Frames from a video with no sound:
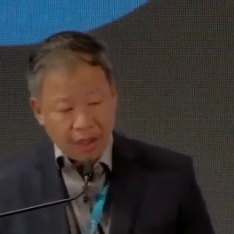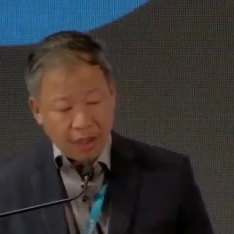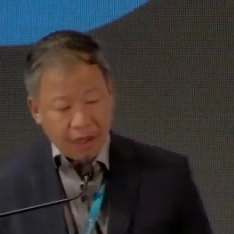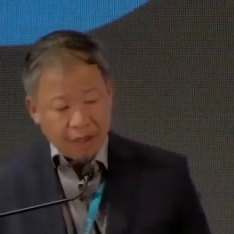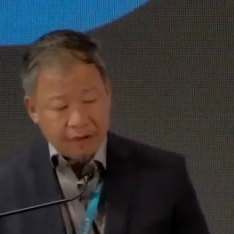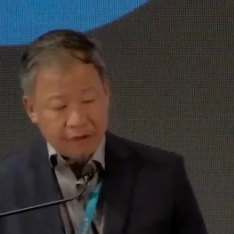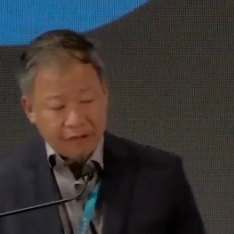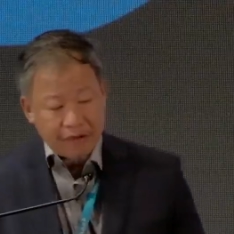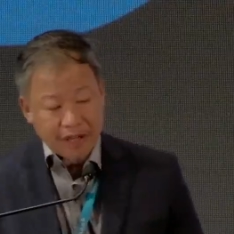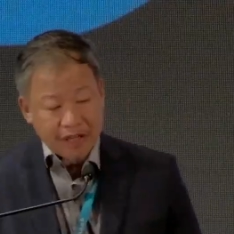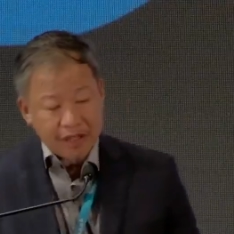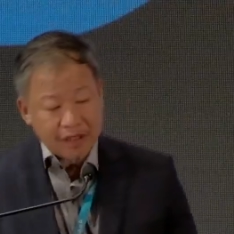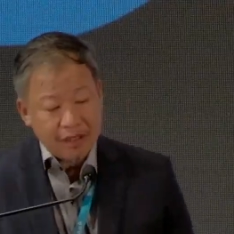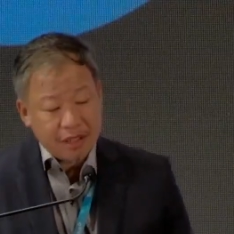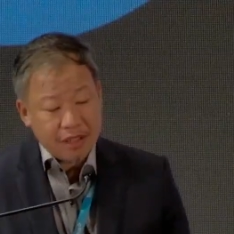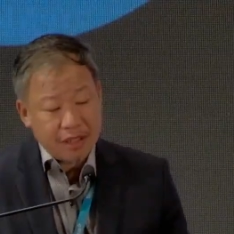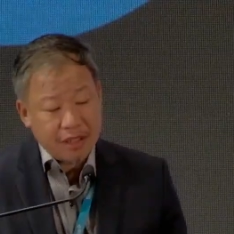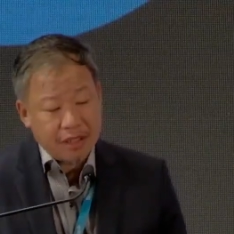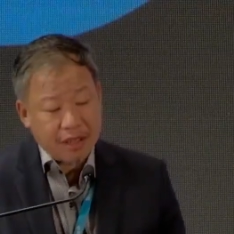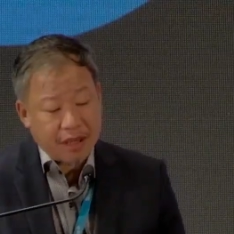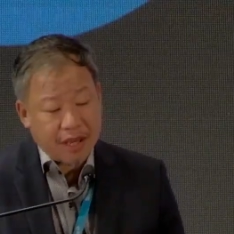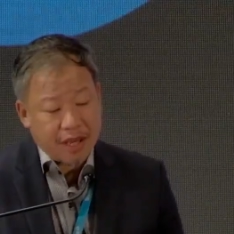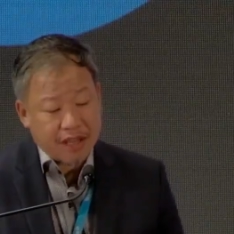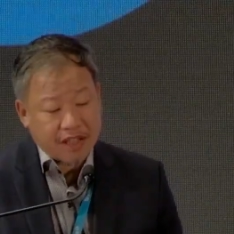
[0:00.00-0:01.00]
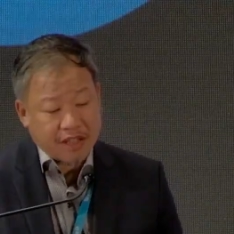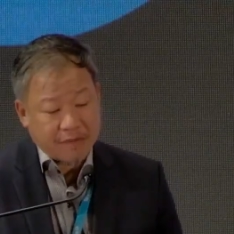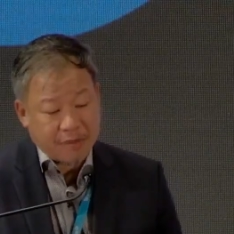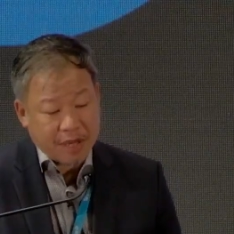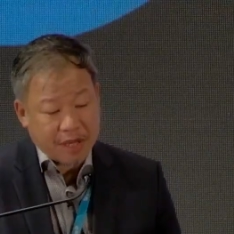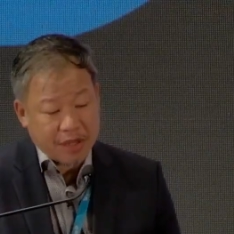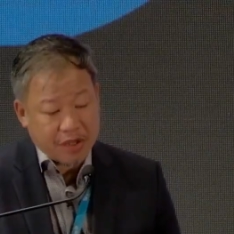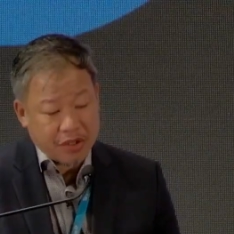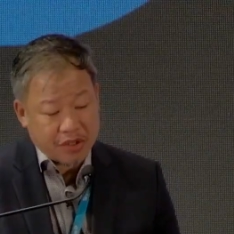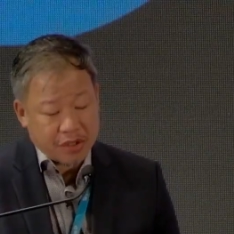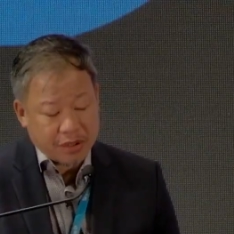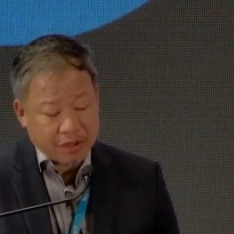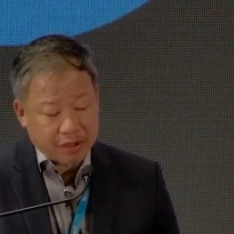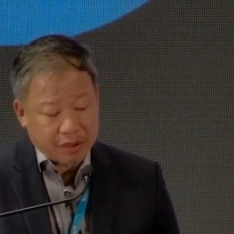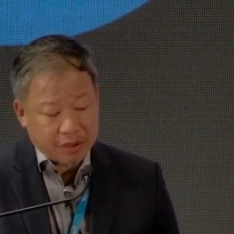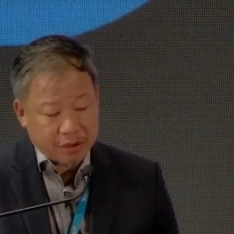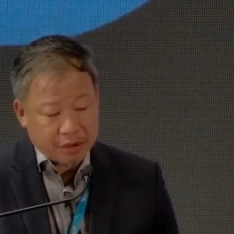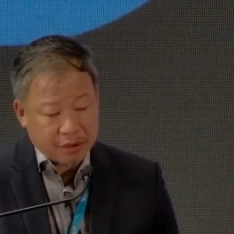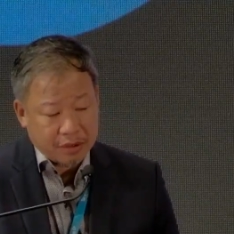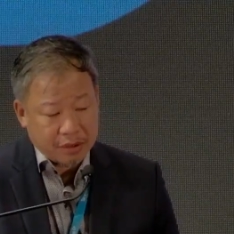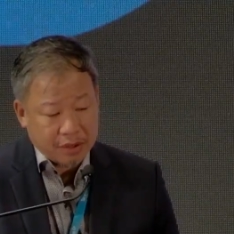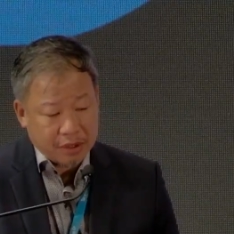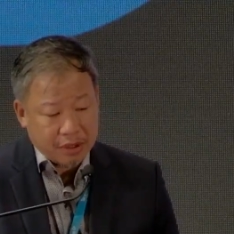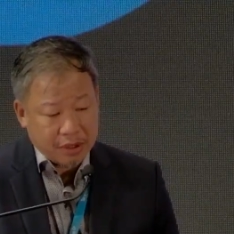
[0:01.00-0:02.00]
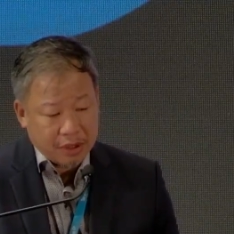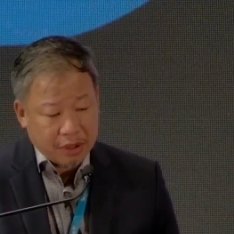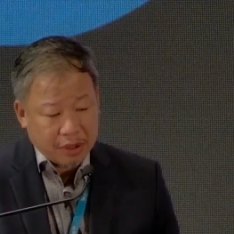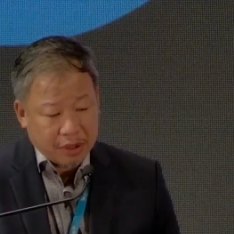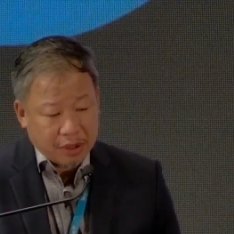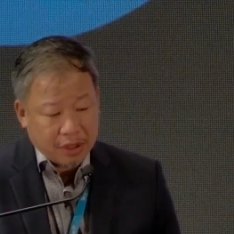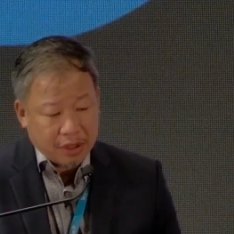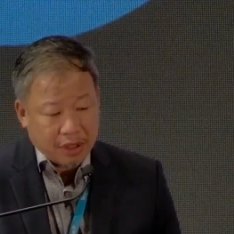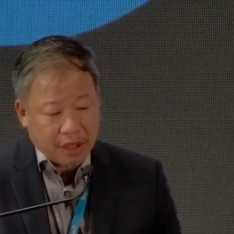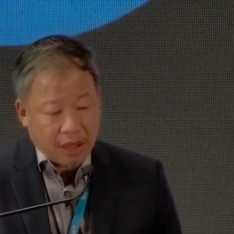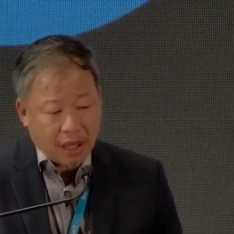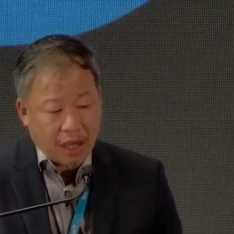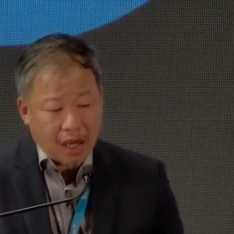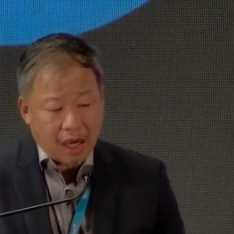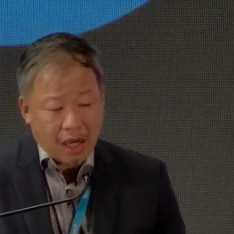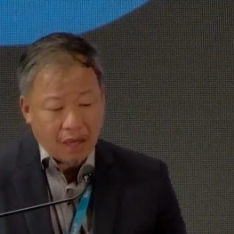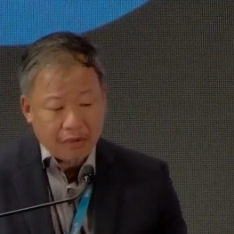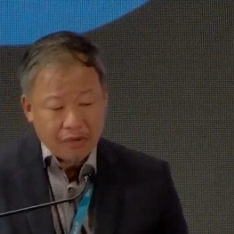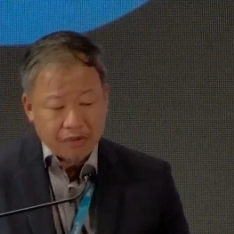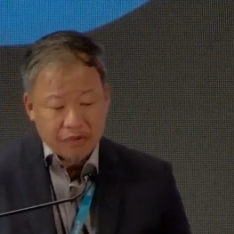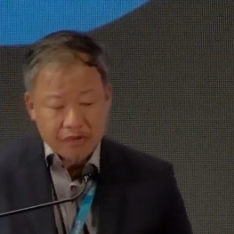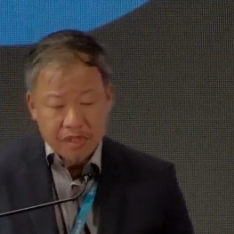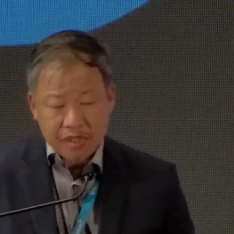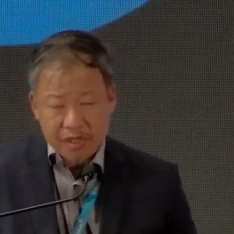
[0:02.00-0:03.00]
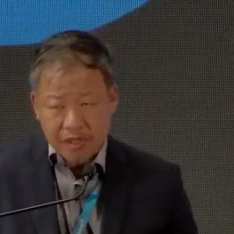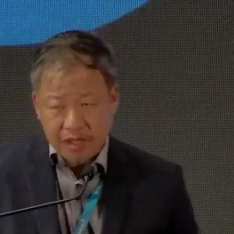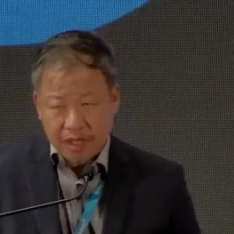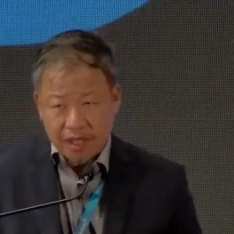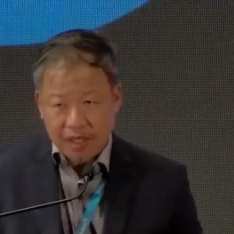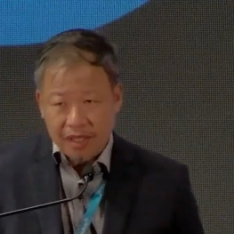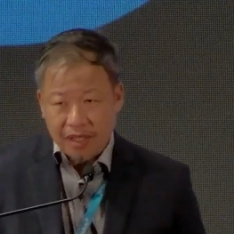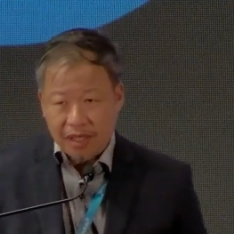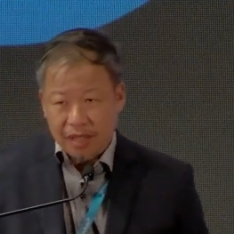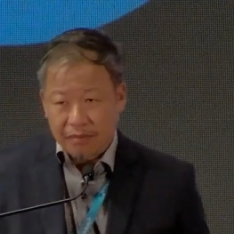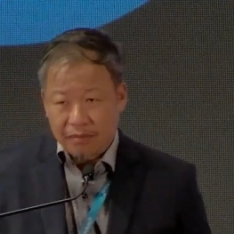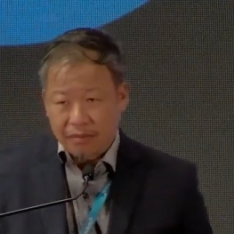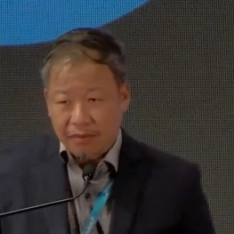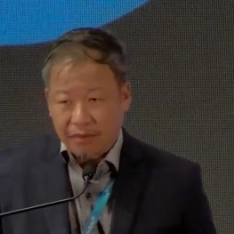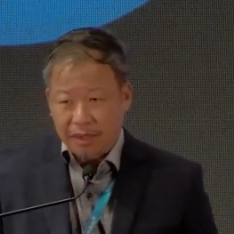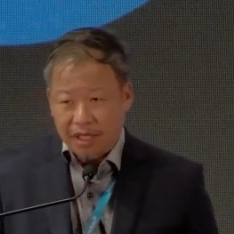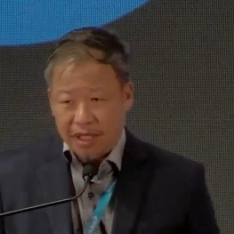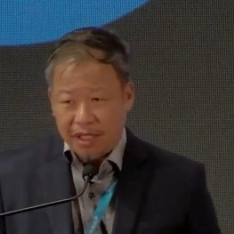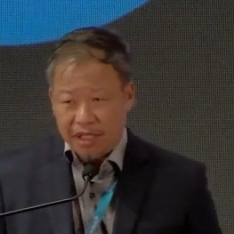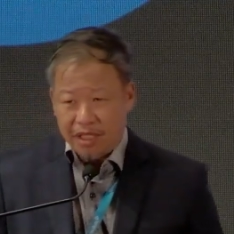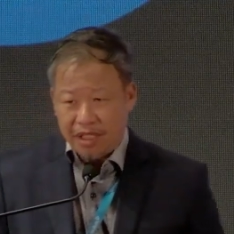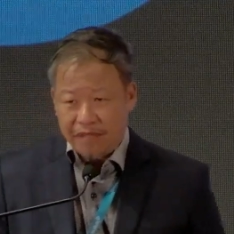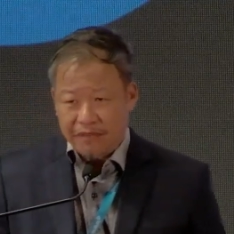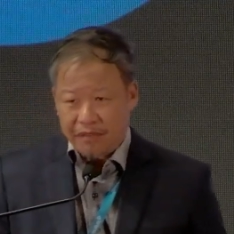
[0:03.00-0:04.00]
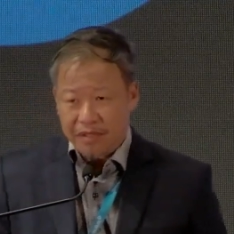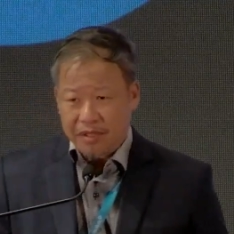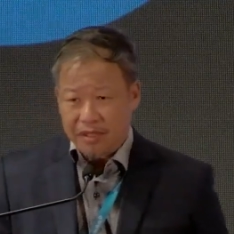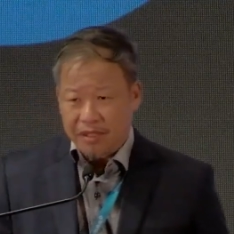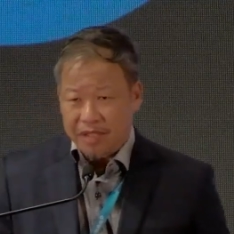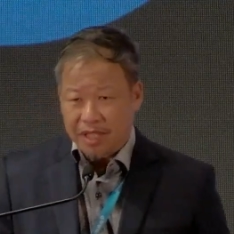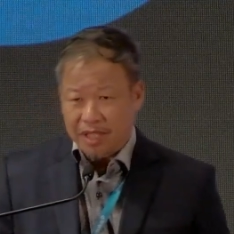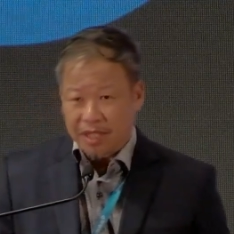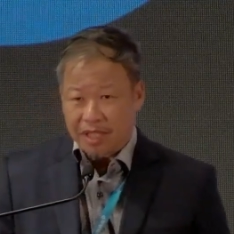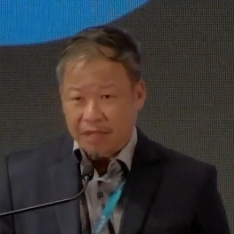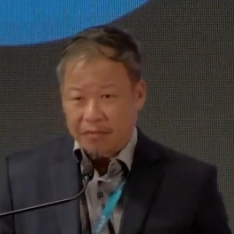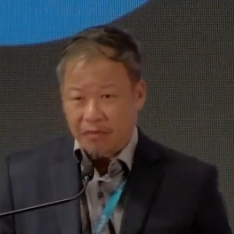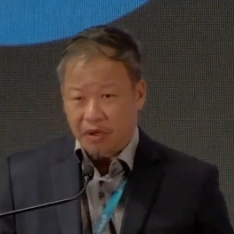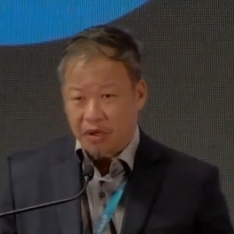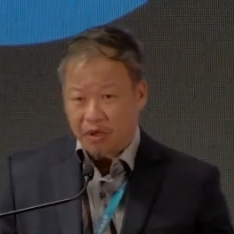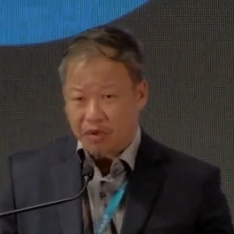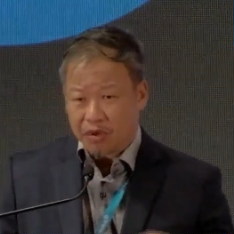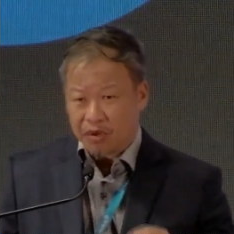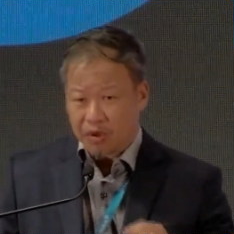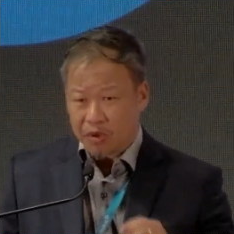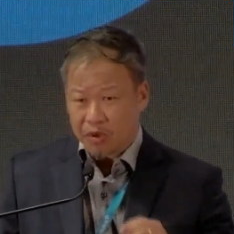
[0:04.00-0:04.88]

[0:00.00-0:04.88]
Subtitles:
Finally, expansion. How to scale up and even take up all those